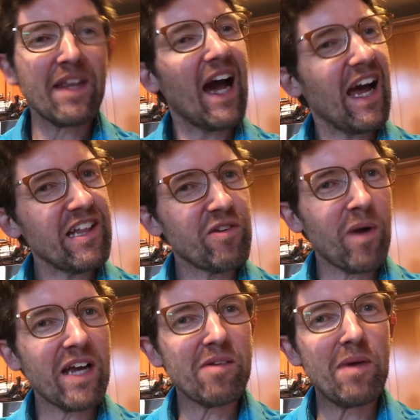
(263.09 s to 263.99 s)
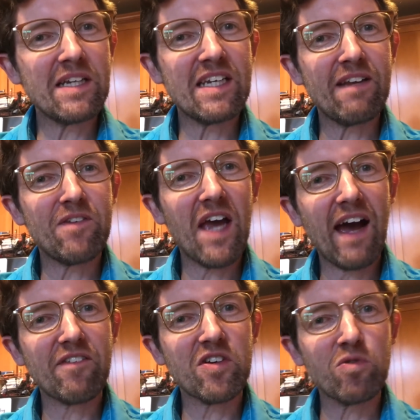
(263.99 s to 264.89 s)
Highly recommend it if you
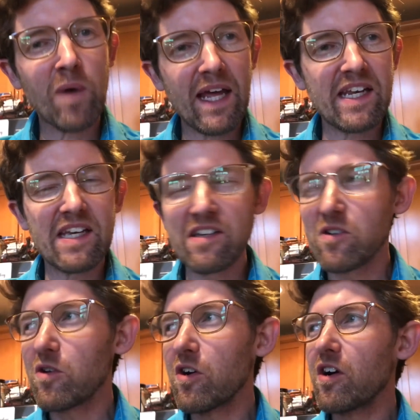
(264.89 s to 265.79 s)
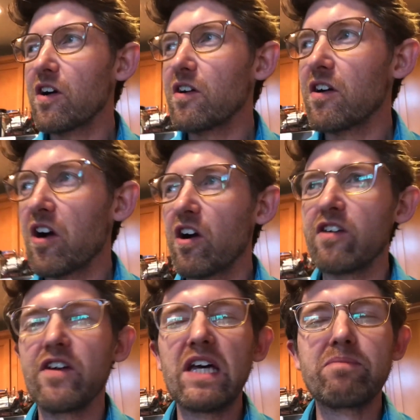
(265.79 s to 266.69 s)
haven't read it or heard
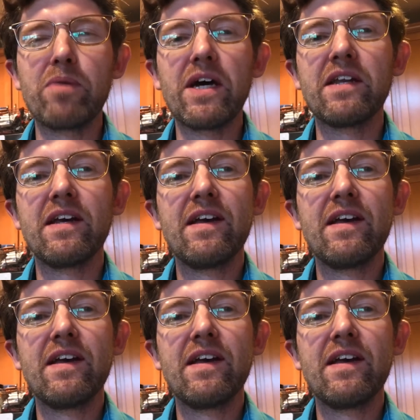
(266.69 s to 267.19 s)
of it, but